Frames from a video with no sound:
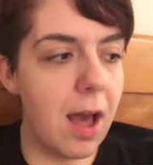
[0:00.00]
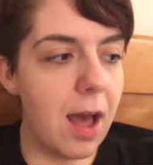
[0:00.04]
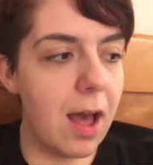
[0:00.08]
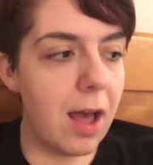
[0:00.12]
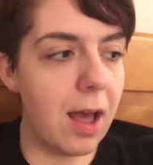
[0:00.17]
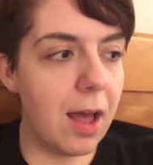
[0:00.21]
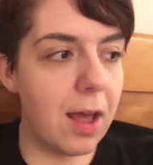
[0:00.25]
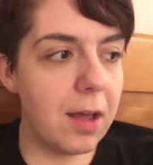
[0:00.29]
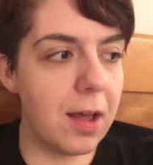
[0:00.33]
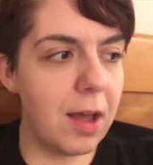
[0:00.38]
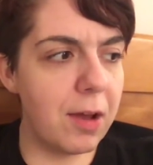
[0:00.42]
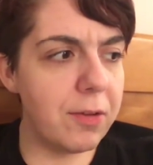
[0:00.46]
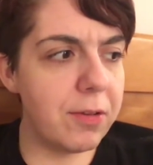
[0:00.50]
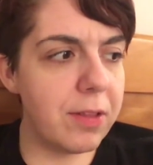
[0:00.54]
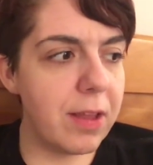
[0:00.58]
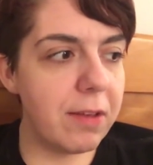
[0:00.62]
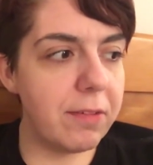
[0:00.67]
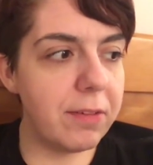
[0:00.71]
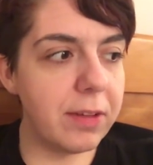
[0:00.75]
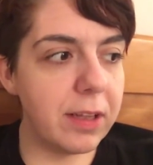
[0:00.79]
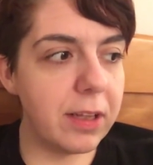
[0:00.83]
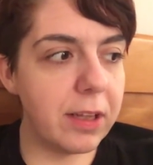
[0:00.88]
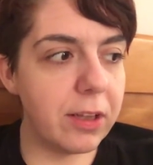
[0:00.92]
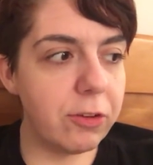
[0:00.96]
I was
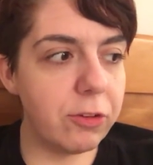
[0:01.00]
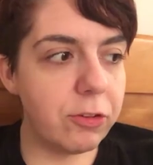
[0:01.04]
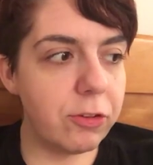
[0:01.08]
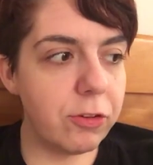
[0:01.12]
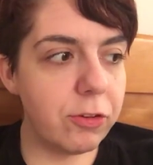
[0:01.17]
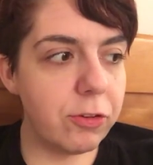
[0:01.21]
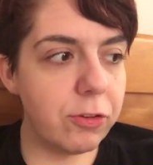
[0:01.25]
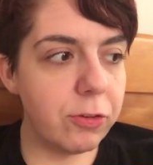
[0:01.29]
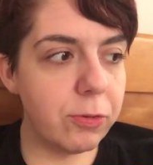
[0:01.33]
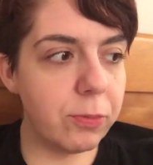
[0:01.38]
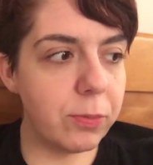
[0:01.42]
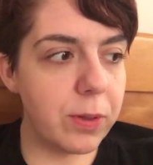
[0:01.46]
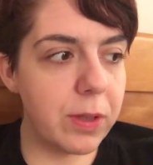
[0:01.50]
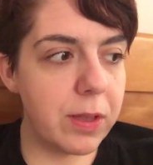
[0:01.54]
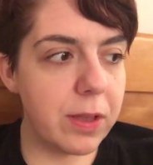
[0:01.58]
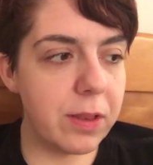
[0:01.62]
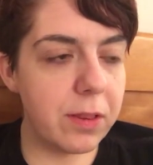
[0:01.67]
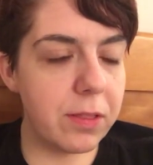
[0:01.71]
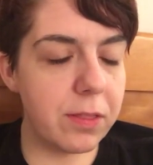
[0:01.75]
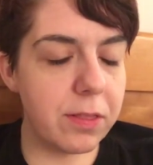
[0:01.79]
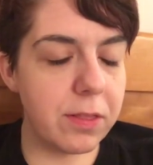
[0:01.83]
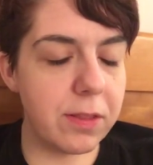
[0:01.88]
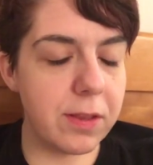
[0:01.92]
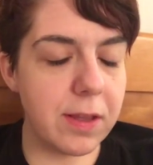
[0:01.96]
having issues
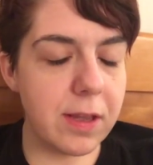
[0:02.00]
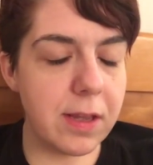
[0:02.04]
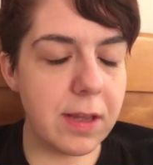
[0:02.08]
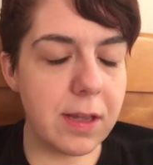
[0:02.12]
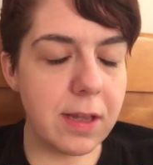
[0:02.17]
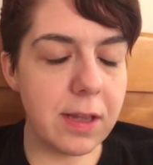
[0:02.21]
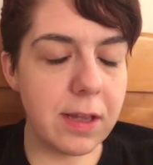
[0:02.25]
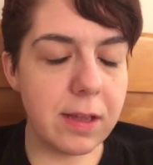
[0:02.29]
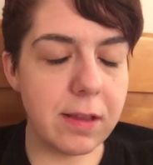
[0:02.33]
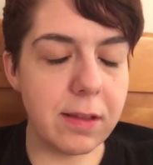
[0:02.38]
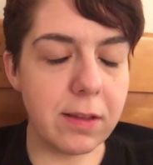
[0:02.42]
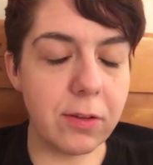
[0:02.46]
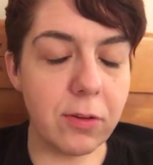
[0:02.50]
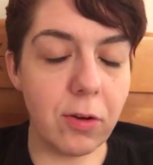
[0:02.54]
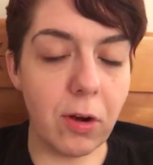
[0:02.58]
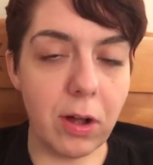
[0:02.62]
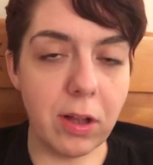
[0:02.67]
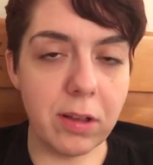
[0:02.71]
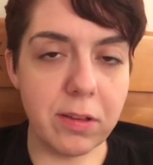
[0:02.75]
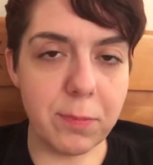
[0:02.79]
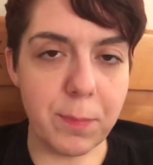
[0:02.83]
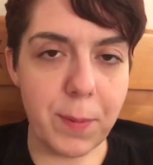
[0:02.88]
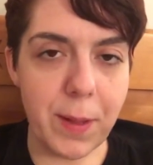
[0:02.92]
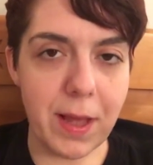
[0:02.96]
with the
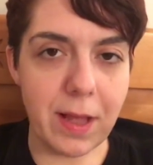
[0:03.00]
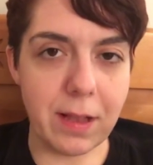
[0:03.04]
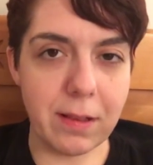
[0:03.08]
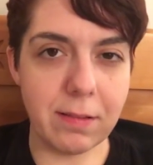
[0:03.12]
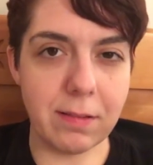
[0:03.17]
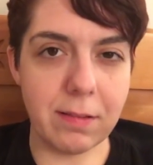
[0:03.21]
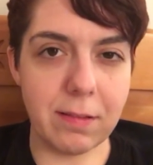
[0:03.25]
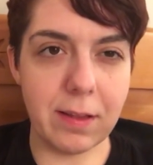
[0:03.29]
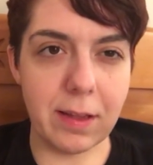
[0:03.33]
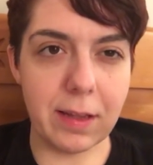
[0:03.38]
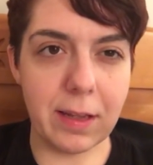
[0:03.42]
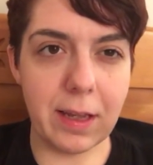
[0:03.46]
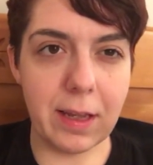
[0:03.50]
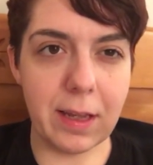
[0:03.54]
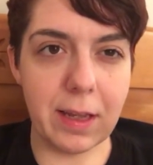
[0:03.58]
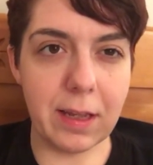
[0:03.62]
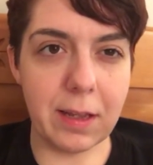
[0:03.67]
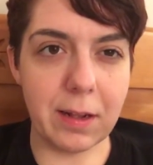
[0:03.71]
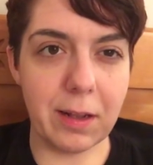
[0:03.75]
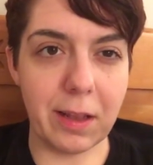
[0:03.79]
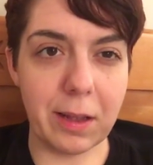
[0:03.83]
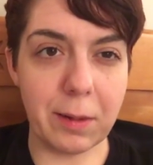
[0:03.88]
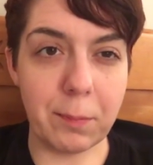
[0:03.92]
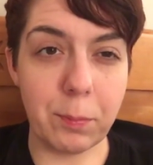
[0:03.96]
gauze pad sticking
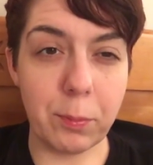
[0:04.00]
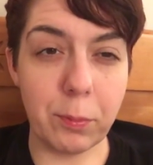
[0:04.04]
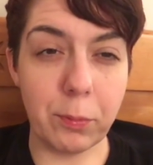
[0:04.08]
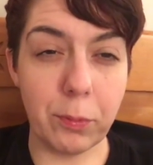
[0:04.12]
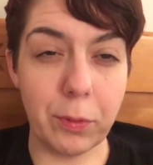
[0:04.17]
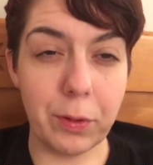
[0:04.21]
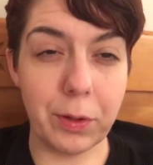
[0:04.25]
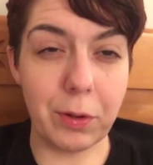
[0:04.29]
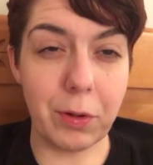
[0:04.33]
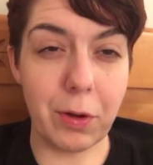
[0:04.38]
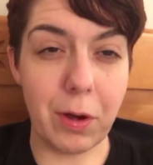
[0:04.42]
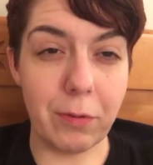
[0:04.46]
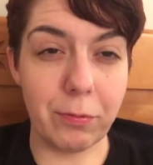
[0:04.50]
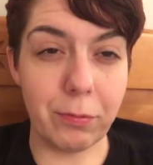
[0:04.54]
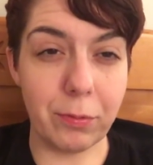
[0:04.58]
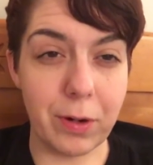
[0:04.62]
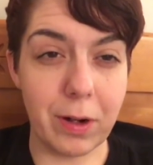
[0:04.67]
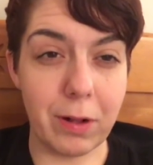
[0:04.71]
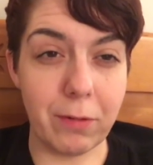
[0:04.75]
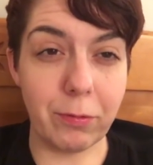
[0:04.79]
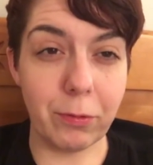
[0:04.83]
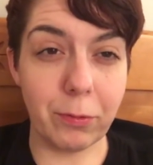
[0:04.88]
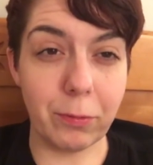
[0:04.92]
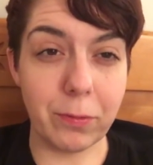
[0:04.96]
and like pulling off
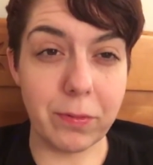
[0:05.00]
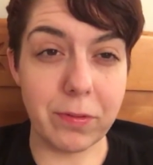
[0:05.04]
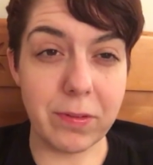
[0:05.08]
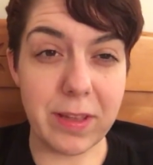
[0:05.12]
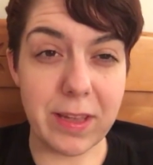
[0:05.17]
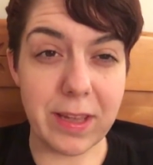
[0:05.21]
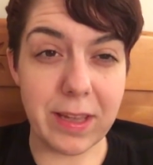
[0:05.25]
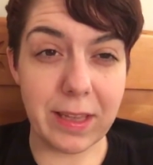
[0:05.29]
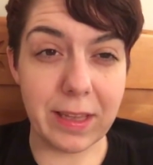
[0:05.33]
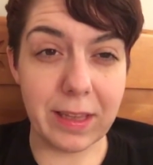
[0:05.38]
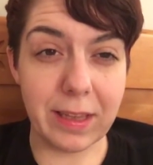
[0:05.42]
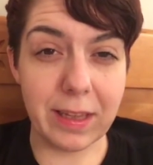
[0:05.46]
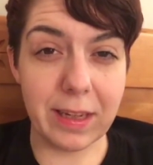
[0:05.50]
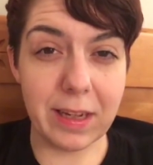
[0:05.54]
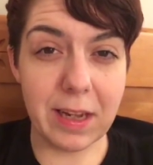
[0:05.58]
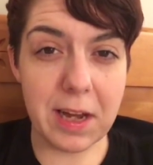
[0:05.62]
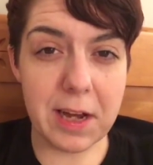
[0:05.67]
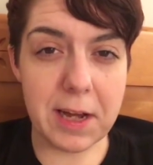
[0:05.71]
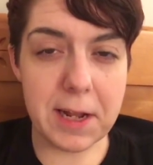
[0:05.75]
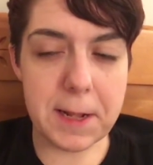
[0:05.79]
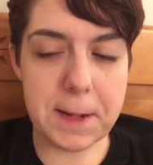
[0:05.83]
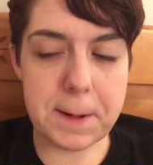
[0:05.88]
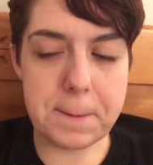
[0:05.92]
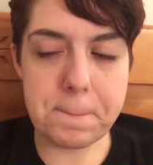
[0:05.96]
whatever was healing
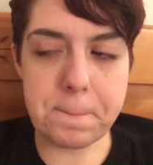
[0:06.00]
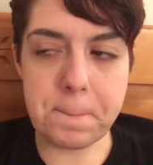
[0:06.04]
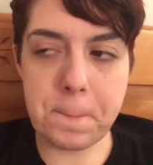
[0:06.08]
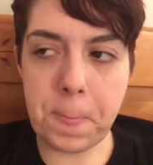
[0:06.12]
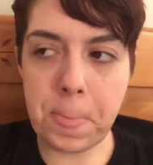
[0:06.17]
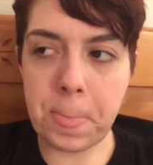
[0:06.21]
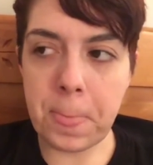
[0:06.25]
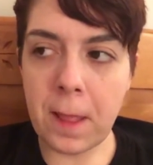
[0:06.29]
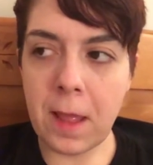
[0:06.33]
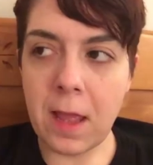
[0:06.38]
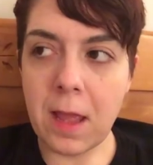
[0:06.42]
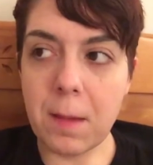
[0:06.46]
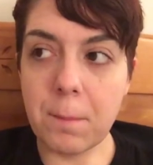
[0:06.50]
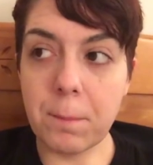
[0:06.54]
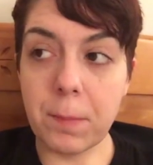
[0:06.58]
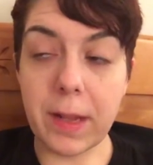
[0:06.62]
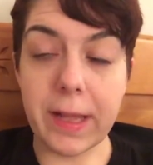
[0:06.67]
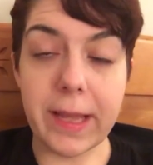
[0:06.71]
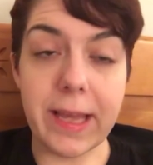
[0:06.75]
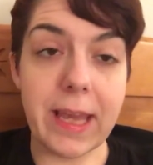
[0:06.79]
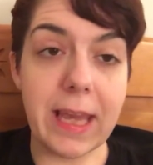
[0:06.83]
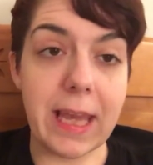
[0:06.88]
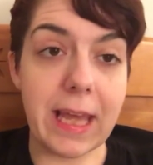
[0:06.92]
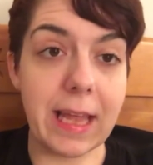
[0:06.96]
on it. But
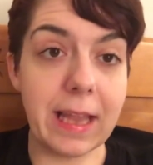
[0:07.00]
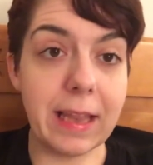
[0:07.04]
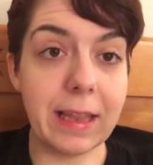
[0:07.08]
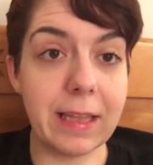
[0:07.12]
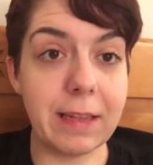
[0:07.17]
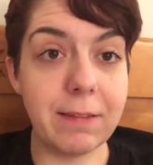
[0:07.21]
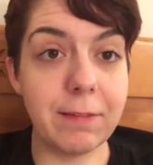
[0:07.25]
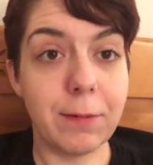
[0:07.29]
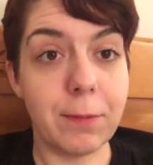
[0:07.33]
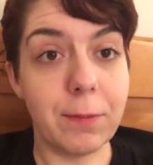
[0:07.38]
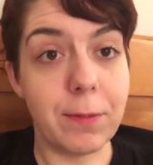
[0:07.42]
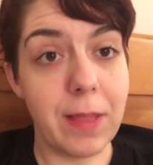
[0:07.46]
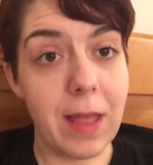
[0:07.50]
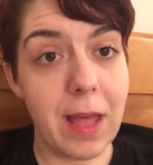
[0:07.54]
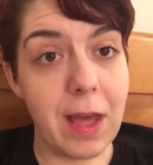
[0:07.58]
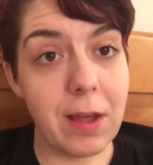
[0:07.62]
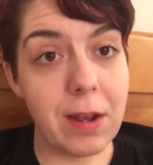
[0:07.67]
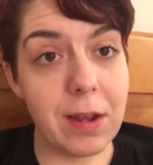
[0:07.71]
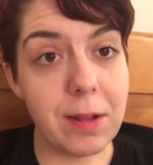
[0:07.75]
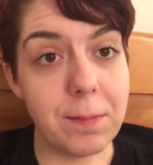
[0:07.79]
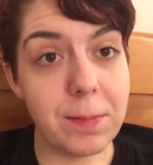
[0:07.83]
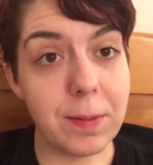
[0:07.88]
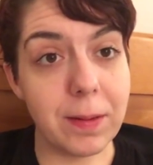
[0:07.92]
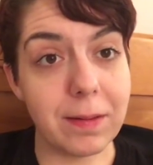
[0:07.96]
I can't leave it
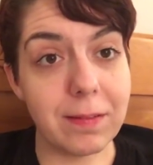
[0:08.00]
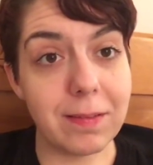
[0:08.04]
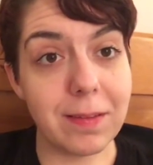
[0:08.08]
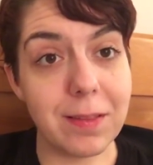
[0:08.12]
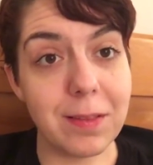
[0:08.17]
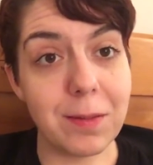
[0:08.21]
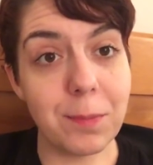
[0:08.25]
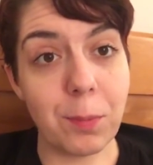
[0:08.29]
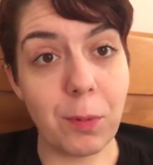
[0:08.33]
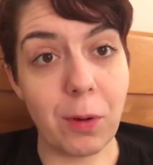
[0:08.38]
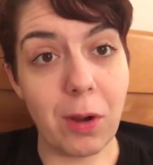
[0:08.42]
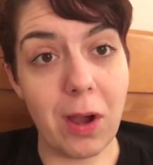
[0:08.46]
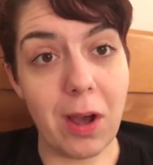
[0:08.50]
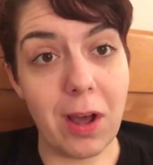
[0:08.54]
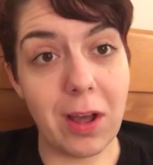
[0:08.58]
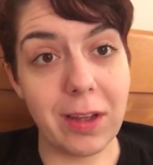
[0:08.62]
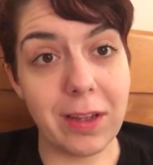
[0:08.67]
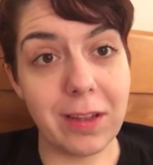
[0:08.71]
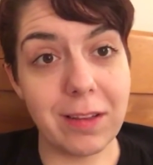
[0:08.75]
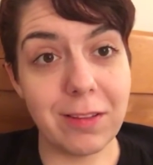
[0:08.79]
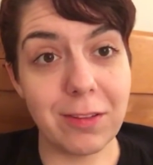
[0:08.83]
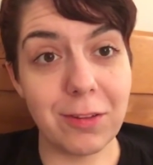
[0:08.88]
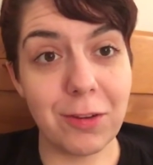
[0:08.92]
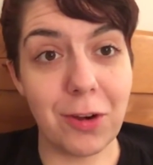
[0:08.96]
without it because then the bra
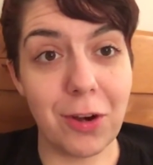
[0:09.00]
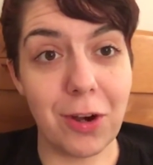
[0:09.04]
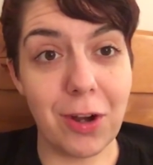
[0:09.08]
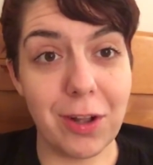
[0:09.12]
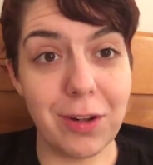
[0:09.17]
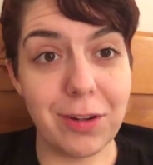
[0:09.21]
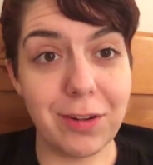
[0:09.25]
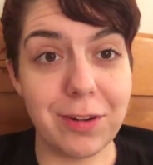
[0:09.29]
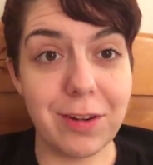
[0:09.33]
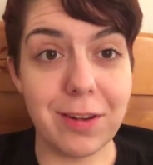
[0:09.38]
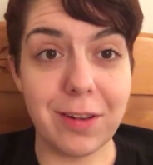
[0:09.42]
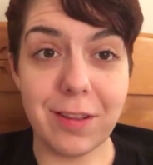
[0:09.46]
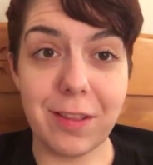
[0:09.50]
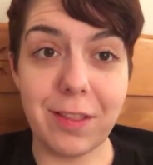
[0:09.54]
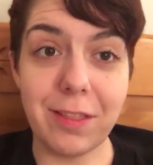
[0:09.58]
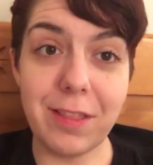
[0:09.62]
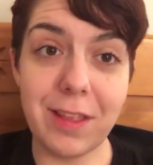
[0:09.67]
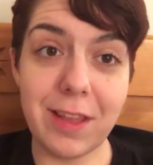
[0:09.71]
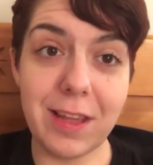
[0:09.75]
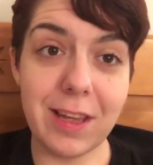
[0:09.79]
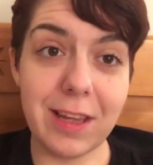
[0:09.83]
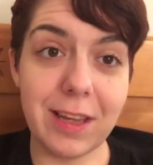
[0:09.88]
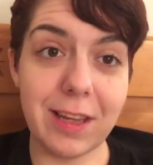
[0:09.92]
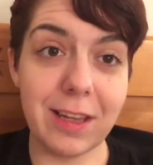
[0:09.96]
gets caught to the
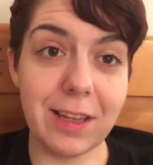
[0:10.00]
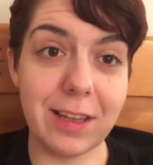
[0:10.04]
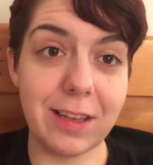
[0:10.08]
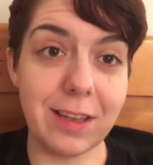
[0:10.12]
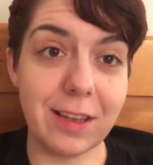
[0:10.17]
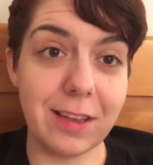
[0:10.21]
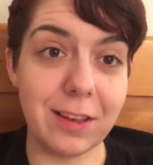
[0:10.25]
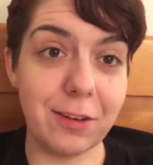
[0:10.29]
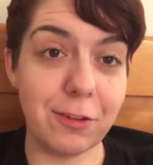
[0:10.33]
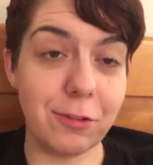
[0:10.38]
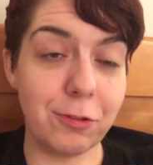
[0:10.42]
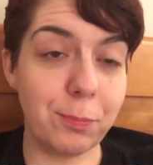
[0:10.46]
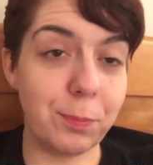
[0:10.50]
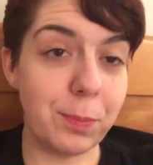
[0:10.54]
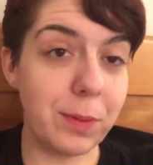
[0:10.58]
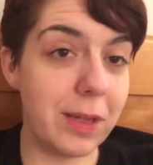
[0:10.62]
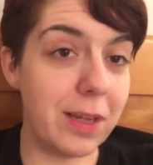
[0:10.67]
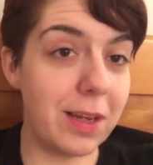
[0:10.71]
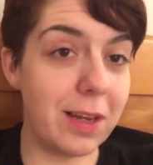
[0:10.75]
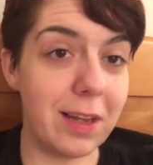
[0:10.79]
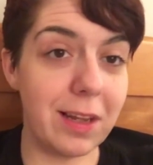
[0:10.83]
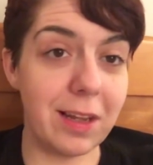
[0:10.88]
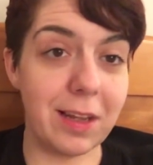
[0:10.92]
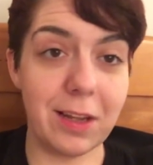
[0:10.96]
thing and then there's
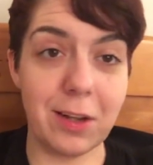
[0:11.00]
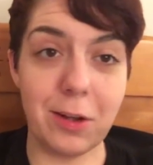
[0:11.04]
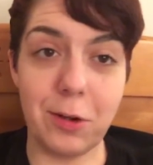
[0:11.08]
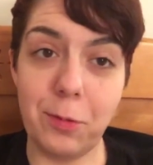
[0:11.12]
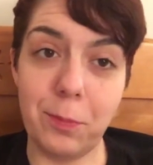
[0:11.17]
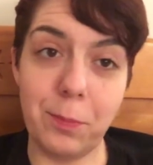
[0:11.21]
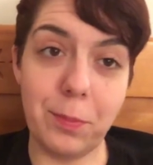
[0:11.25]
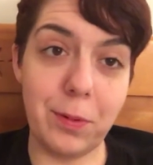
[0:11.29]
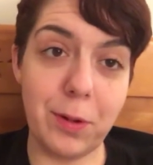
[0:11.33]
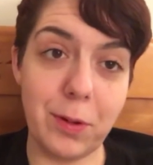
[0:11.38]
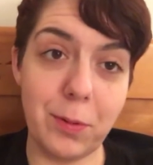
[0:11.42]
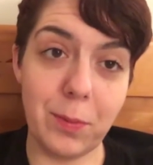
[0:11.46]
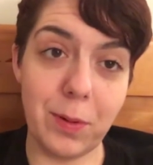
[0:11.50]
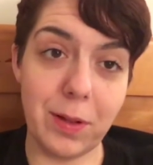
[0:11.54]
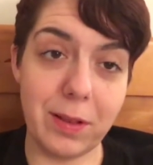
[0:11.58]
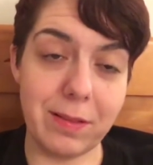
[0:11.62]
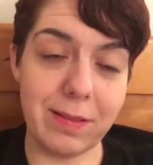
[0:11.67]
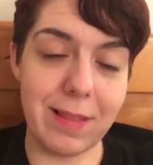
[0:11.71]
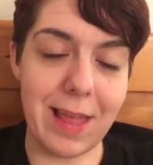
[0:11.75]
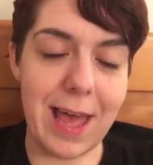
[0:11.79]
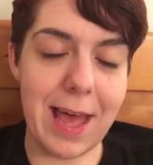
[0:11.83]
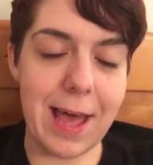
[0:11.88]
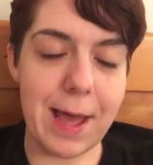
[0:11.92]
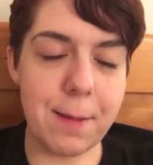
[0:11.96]
bleeding and nobody wants
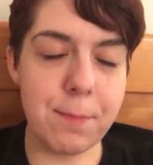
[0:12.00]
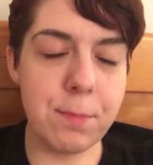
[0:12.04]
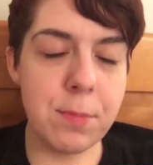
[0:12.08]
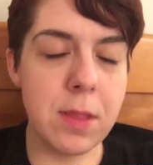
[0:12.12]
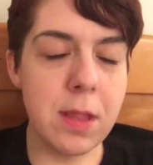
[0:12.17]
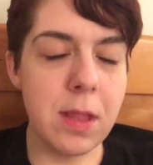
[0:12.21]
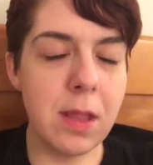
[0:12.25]
that.